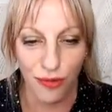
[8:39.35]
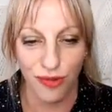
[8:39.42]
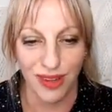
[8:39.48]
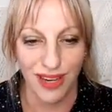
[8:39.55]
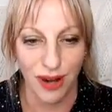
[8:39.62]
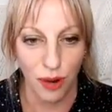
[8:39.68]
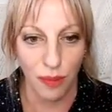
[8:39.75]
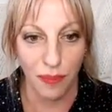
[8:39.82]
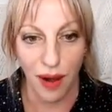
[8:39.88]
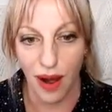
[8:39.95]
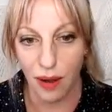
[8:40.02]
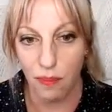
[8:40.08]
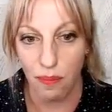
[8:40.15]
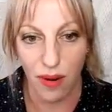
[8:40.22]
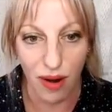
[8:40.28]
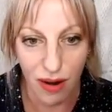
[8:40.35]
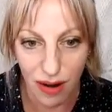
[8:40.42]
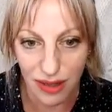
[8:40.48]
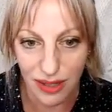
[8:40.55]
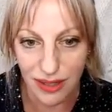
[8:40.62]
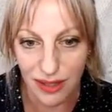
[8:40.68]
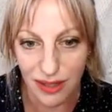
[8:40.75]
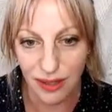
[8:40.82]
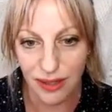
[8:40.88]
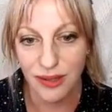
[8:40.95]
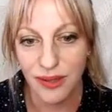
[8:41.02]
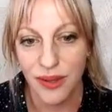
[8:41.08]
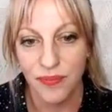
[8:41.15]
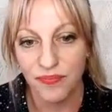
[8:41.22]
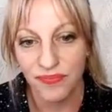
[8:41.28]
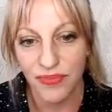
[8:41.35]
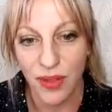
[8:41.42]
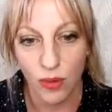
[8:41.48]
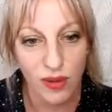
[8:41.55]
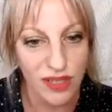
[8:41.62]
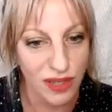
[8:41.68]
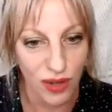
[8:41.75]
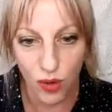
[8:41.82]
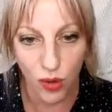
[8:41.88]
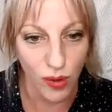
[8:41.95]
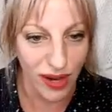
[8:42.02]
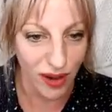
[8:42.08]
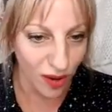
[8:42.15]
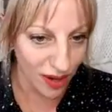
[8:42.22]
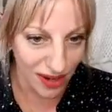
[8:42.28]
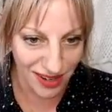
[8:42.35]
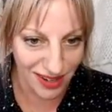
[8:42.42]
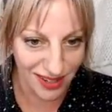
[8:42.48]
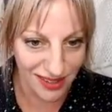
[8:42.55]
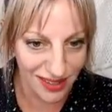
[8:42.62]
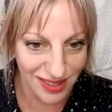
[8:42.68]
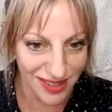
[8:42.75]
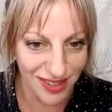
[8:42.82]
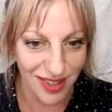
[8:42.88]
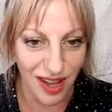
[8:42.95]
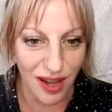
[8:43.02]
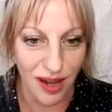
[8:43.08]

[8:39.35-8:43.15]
You know, Bob Marley was an Aquarius,